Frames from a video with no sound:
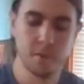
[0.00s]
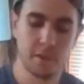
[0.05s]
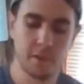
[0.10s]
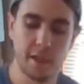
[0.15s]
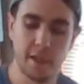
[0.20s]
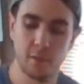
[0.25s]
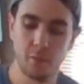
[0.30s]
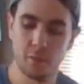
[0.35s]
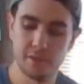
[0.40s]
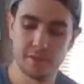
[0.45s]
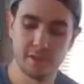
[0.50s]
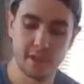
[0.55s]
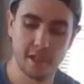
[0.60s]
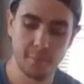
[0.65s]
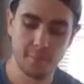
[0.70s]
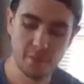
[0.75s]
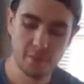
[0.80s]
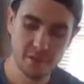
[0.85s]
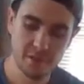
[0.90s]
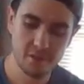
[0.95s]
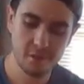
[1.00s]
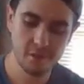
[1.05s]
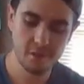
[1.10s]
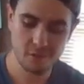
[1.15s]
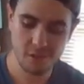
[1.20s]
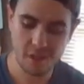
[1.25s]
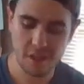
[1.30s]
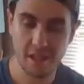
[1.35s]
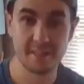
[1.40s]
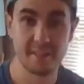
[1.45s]
Okay, once again, please
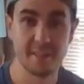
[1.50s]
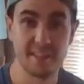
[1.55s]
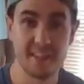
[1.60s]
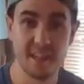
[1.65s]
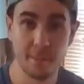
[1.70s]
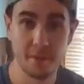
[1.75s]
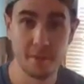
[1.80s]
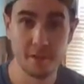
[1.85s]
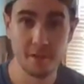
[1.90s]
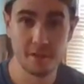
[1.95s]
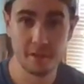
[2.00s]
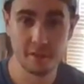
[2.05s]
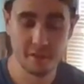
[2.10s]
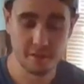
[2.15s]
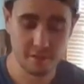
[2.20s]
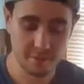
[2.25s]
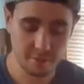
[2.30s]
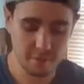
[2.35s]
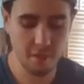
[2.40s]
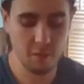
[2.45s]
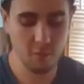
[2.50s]
try not to tip it because